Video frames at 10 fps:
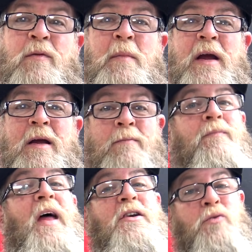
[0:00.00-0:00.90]
for me,
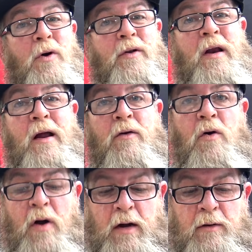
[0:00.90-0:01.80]
they drilled it
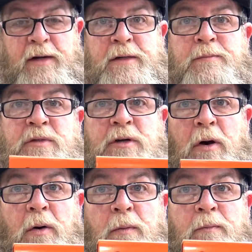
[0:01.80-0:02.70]
incorrectly.
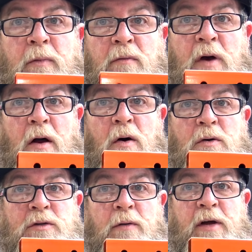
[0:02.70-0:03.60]
So you've got
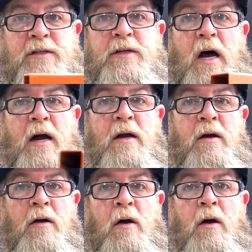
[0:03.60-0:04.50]
holes on this side,
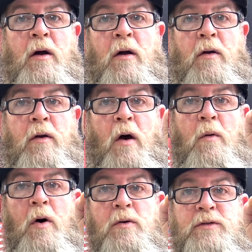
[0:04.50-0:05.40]
no
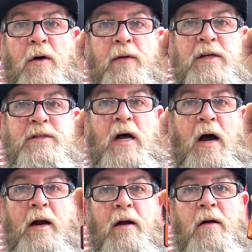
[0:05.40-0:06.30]
holes on this
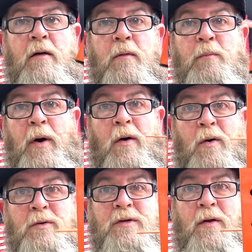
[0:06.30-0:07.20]
side, but
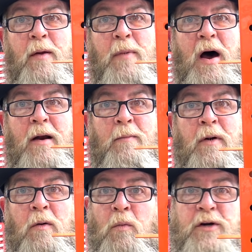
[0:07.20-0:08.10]
holes on the bottom.
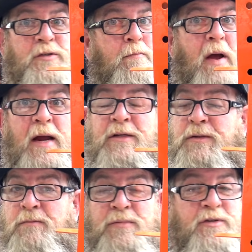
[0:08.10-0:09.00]
which makes
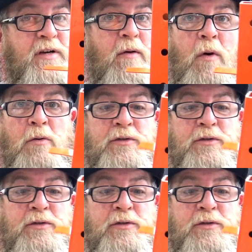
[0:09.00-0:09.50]
0